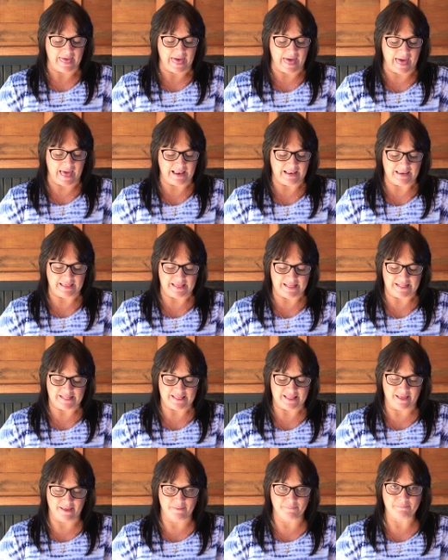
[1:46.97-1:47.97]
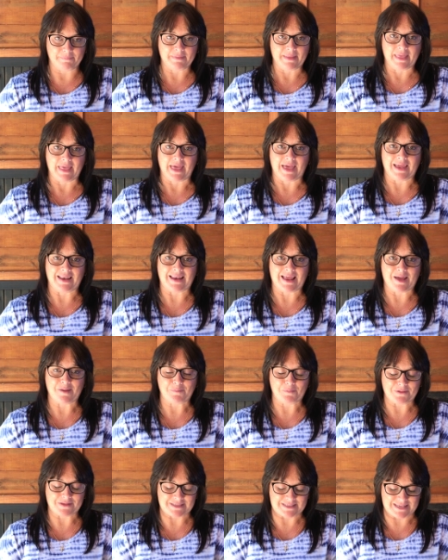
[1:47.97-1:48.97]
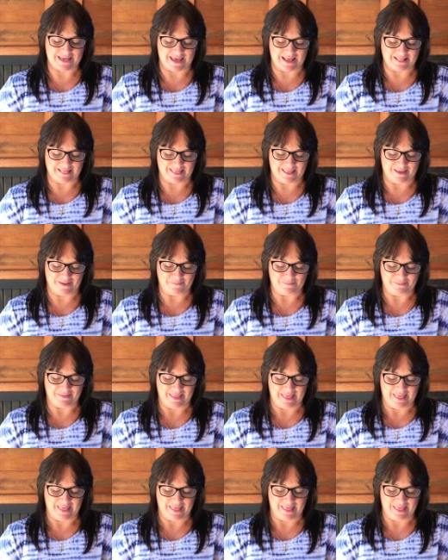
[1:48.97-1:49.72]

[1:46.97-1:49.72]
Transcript: I lead them and I protect them.